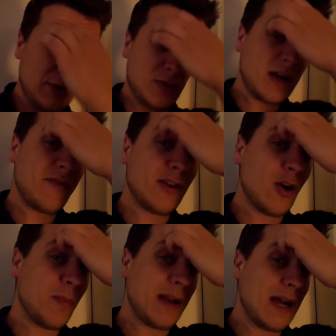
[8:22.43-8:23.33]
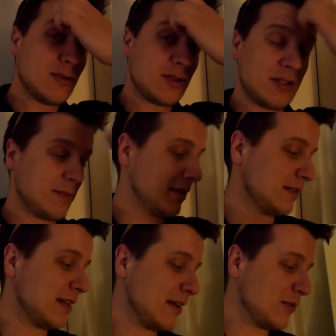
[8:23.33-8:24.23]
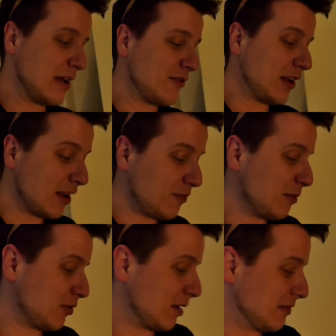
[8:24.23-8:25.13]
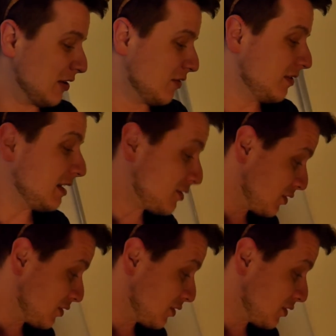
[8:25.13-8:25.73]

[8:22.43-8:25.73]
We're having open house or something today. We have a lot of people coming over. That's